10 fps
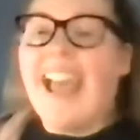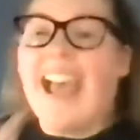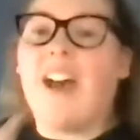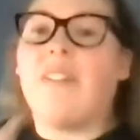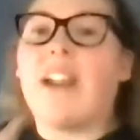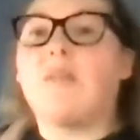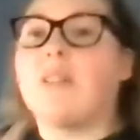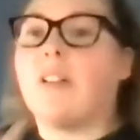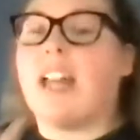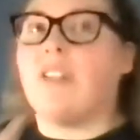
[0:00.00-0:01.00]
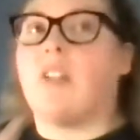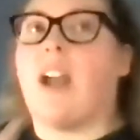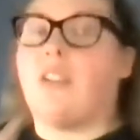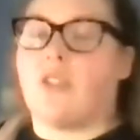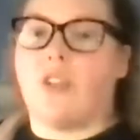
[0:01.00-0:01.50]
Um, and I'm so glad you
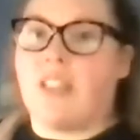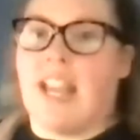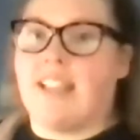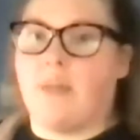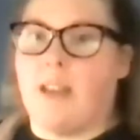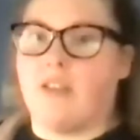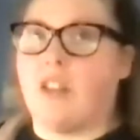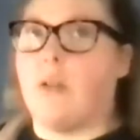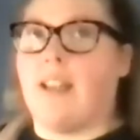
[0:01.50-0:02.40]
guys are using SMS too.